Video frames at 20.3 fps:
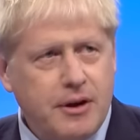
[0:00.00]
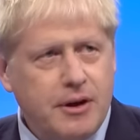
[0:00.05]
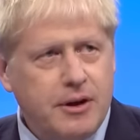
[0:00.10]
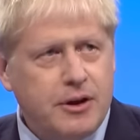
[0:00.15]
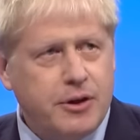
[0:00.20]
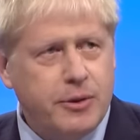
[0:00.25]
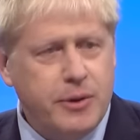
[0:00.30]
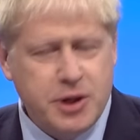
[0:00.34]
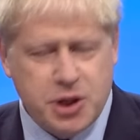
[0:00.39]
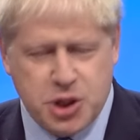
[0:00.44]

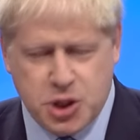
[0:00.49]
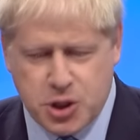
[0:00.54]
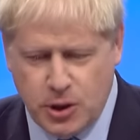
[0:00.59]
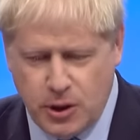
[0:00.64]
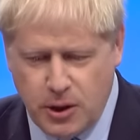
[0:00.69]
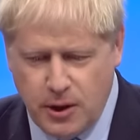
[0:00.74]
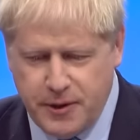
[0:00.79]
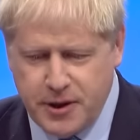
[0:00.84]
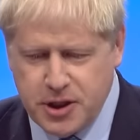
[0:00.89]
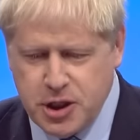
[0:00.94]
to
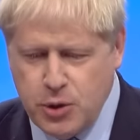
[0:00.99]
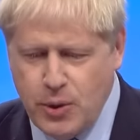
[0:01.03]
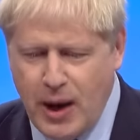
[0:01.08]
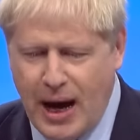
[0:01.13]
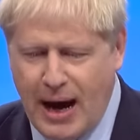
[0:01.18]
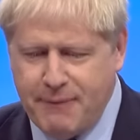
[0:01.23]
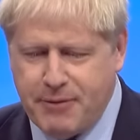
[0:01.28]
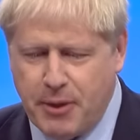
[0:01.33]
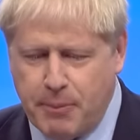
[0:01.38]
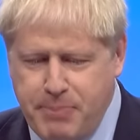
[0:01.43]
ensure that you
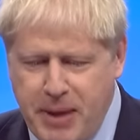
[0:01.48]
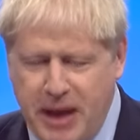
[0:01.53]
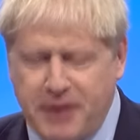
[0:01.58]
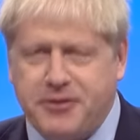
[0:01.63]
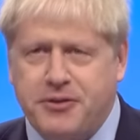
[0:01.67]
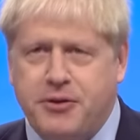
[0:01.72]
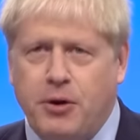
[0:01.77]
have the best